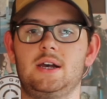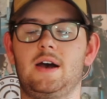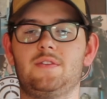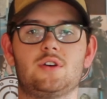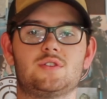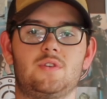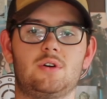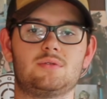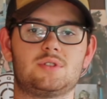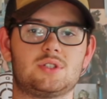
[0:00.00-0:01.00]
and those
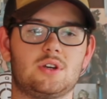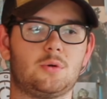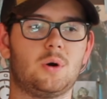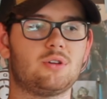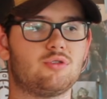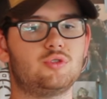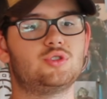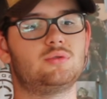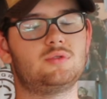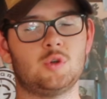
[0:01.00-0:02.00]
faults are quite
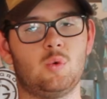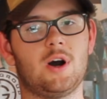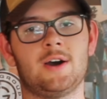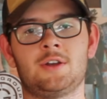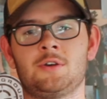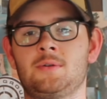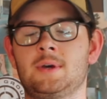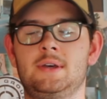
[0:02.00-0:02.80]
crucial to what I do.